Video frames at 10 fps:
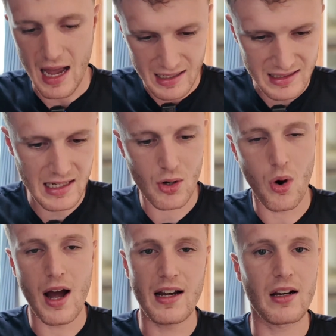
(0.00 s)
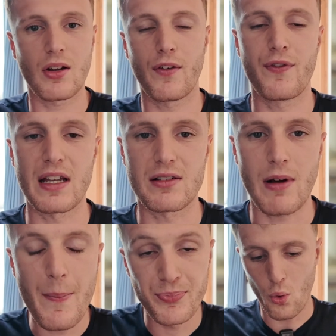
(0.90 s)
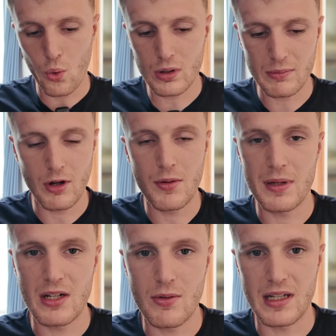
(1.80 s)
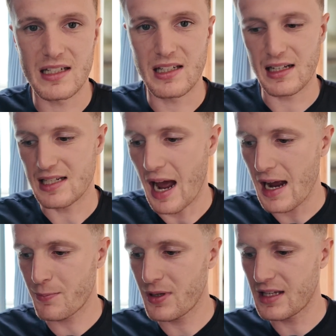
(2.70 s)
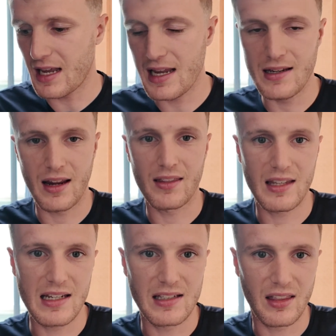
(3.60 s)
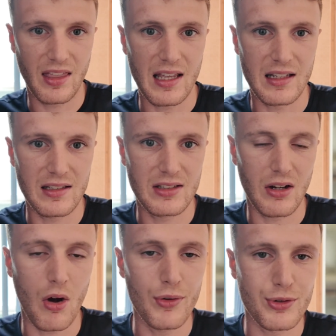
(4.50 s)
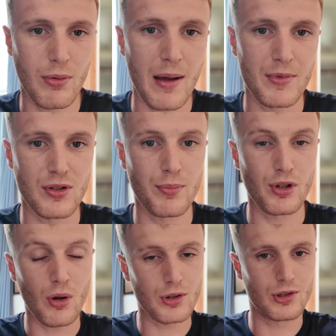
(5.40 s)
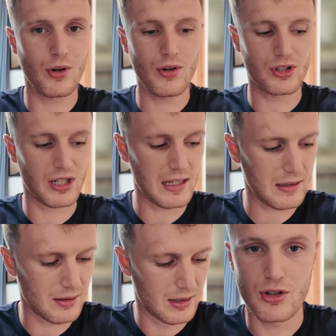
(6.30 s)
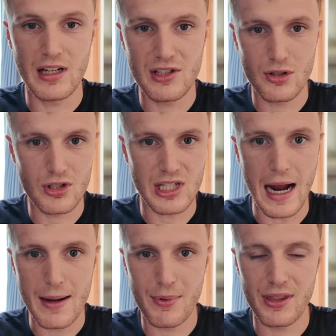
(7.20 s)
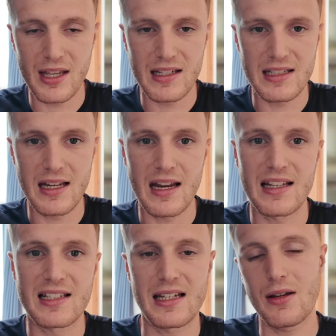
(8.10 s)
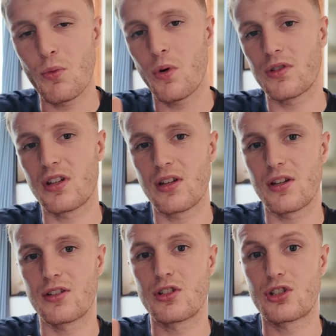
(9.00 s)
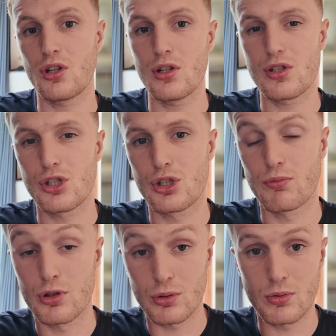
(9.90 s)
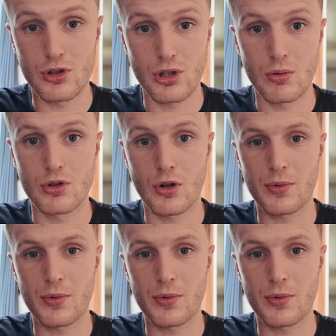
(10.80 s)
I can see quite a lot of things, right? All I'm going to be doing is like typing in these things onto Amazon, but not searching, literally just typing things in and seeing what the search result shows up.